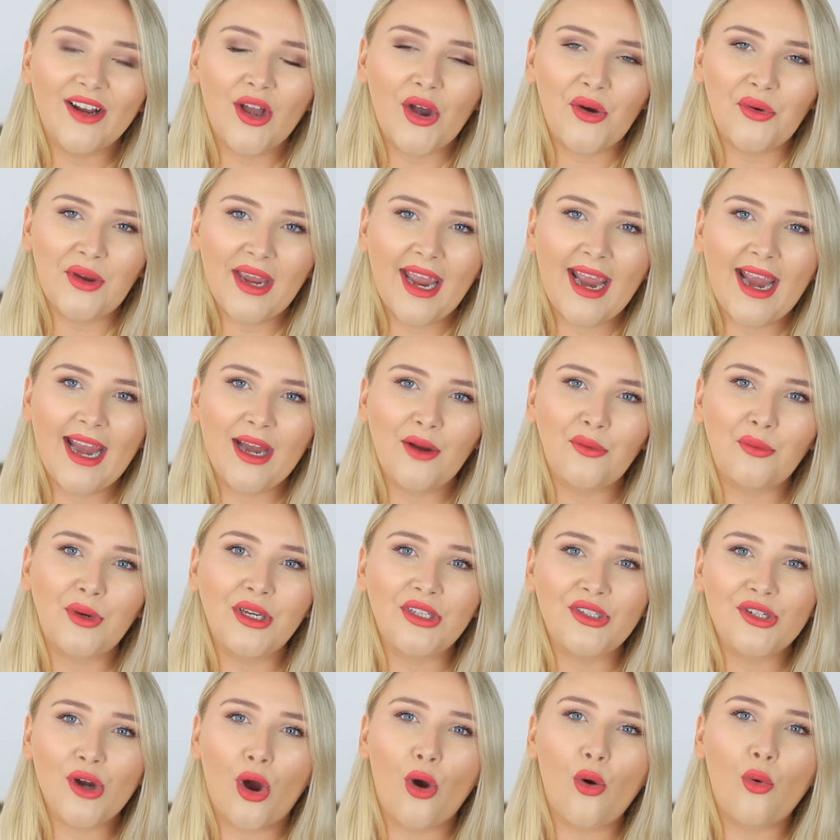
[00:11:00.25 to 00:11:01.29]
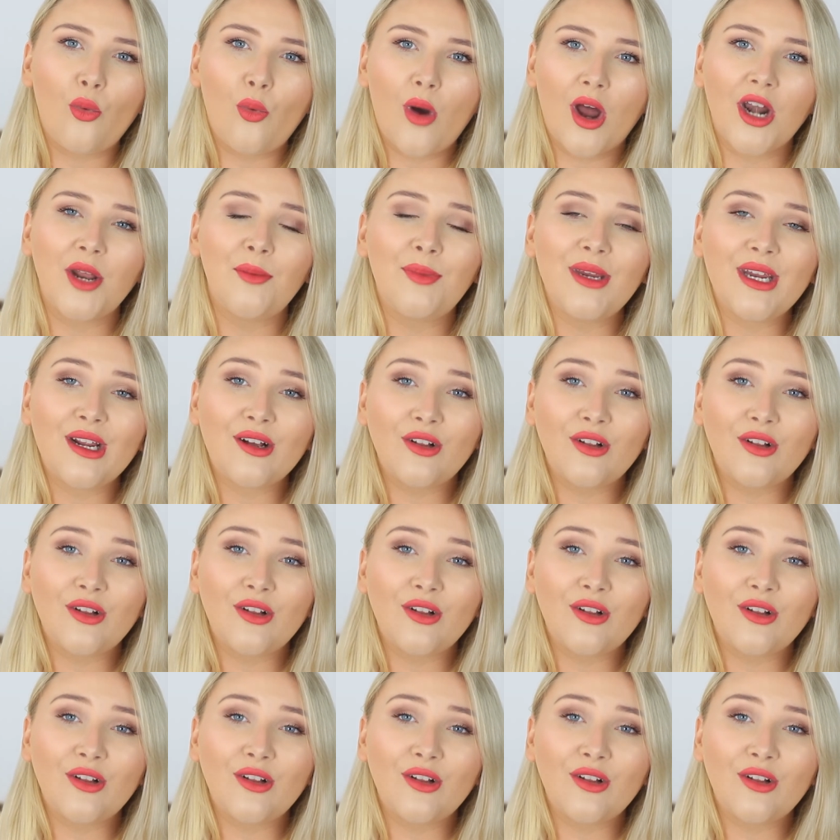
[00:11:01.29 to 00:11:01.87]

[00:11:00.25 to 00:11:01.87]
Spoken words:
okay? We don't want to be